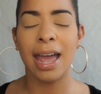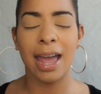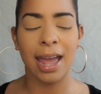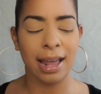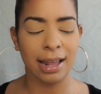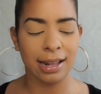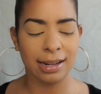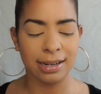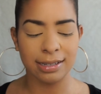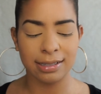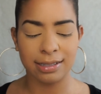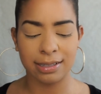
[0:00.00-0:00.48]

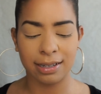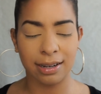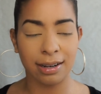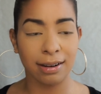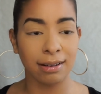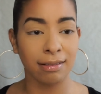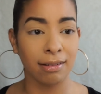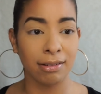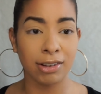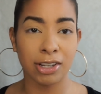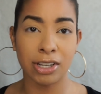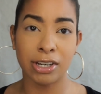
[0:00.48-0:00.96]
and
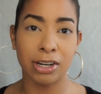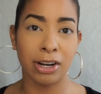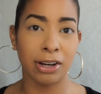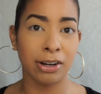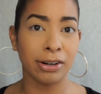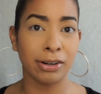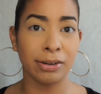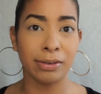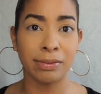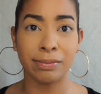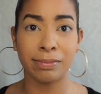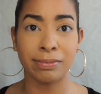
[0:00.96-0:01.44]
you
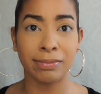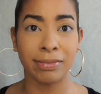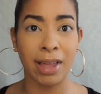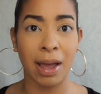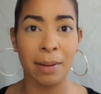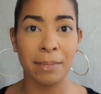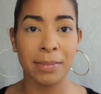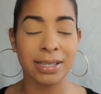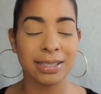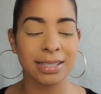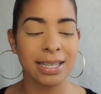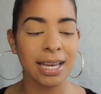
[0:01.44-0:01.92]
know,
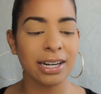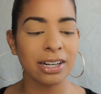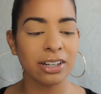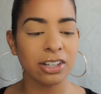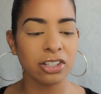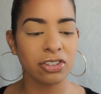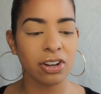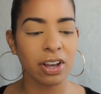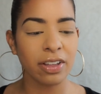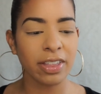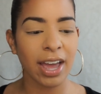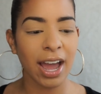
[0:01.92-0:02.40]
I'm excited
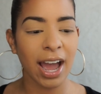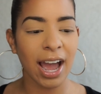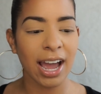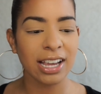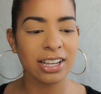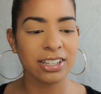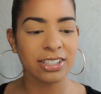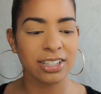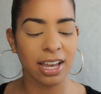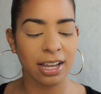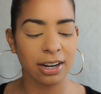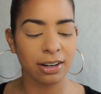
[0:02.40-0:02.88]
to try the
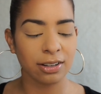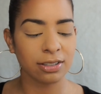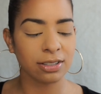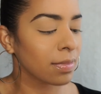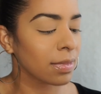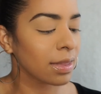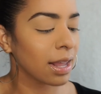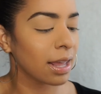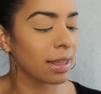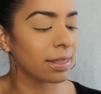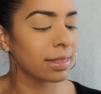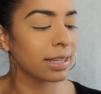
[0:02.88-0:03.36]

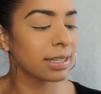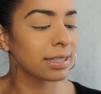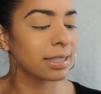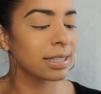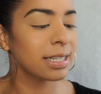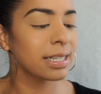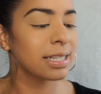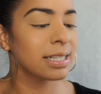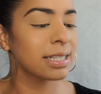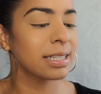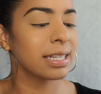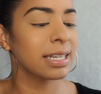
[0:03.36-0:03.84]
eyeshadows. This
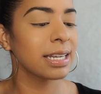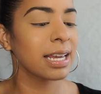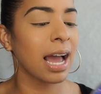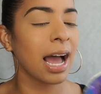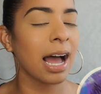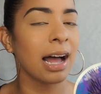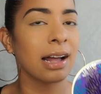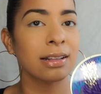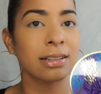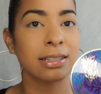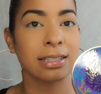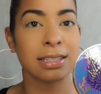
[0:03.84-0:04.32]
is the
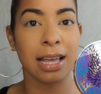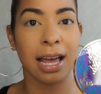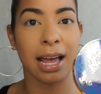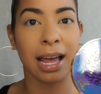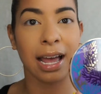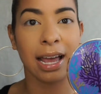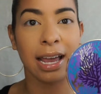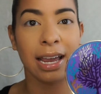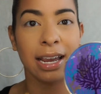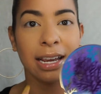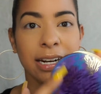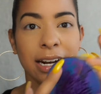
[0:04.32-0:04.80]

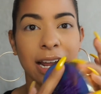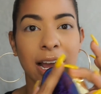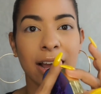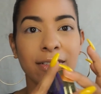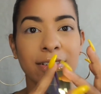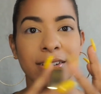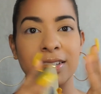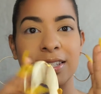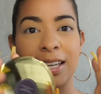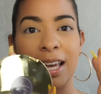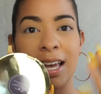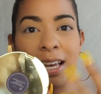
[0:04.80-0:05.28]
outside.
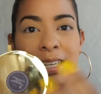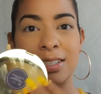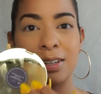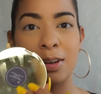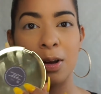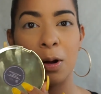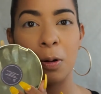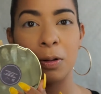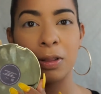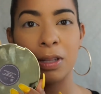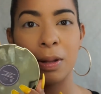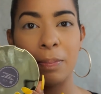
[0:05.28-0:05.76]
Obviously it has the
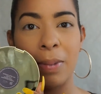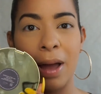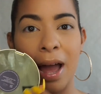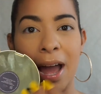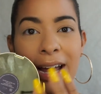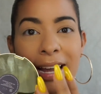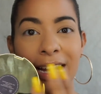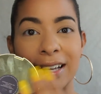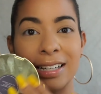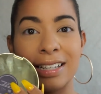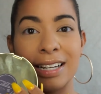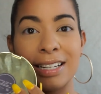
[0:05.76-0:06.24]
gold in the
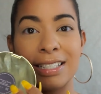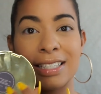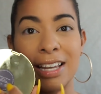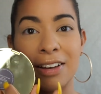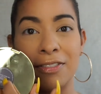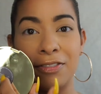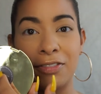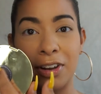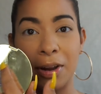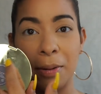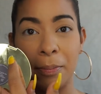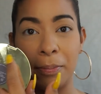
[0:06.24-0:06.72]
back. It does
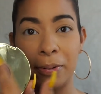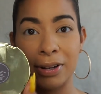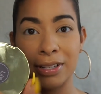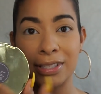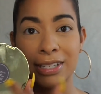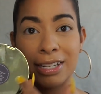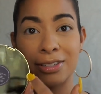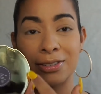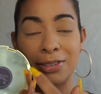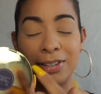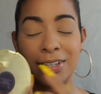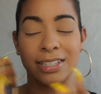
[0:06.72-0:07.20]
get fingerprints,
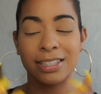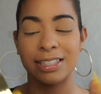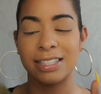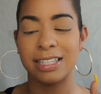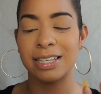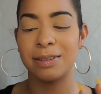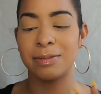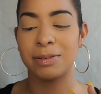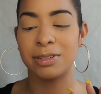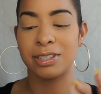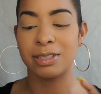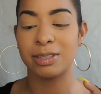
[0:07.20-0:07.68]
as you can
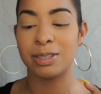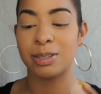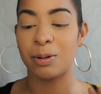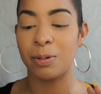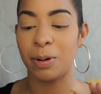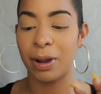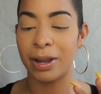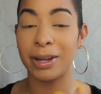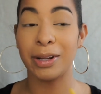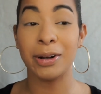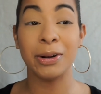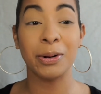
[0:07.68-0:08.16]
see, which is
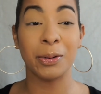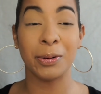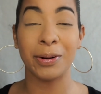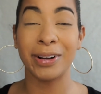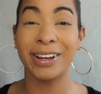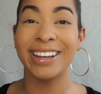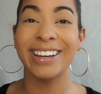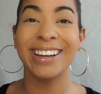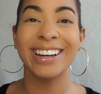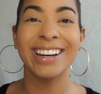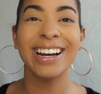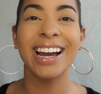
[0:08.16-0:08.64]
quite
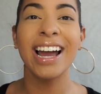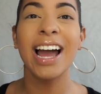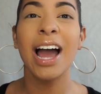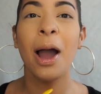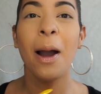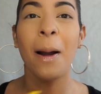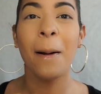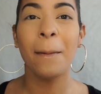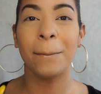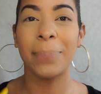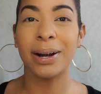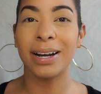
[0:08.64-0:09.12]
annoying,
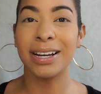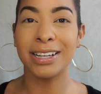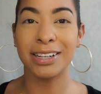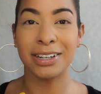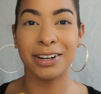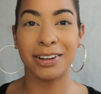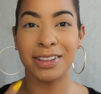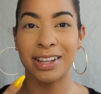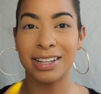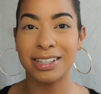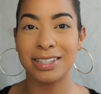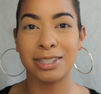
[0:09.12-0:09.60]
but you
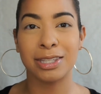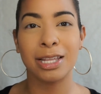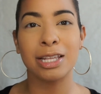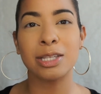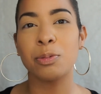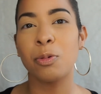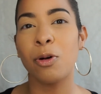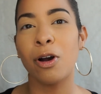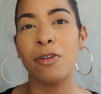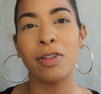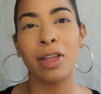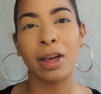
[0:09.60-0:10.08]
know, that's
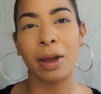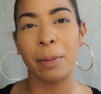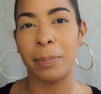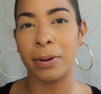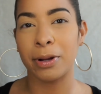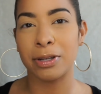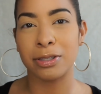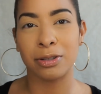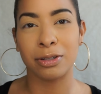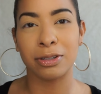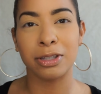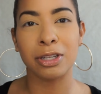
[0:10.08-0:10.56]
more of like a
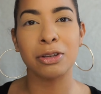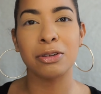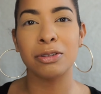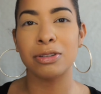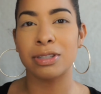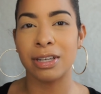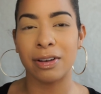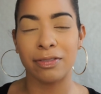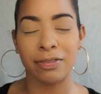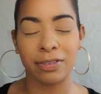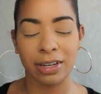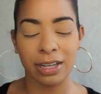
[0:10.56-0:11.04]
personal thing to
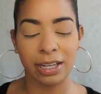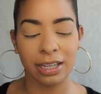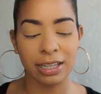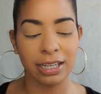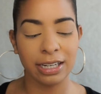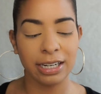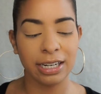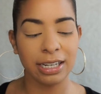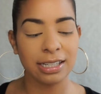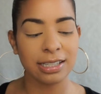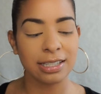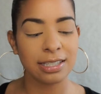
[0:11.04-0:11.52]
definitely
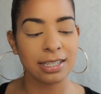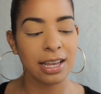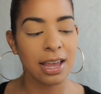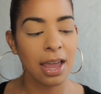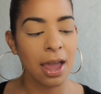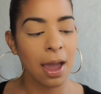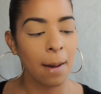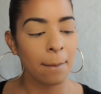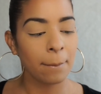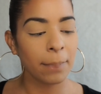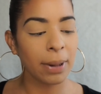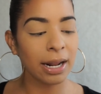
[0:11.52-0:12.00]
clean it.
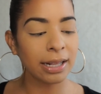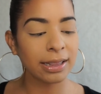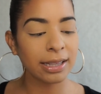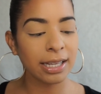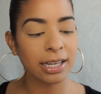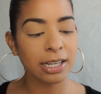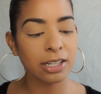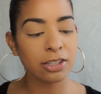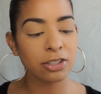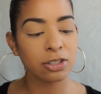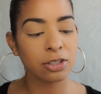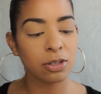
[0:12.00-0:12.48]
But I
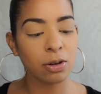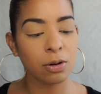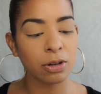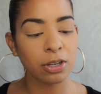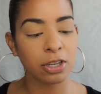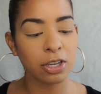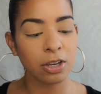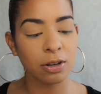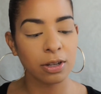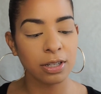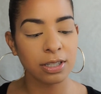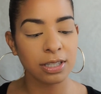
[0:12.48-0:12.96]
think it's so
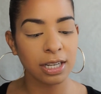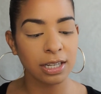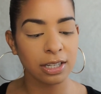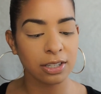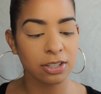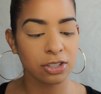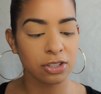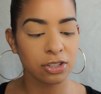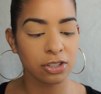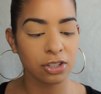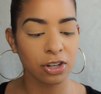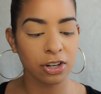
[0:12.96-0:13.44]
cute. It's like
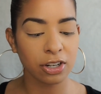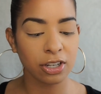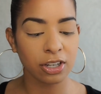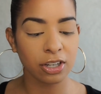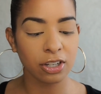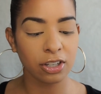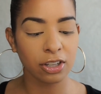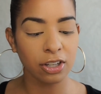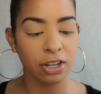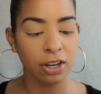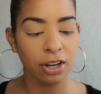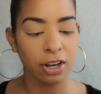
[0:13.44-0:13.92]

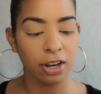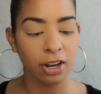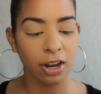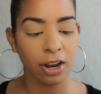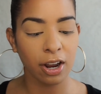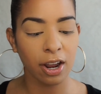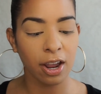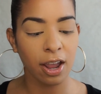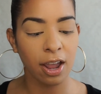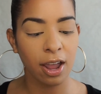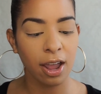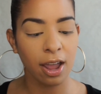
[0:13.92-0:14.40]

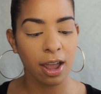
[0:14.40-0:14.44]
circular,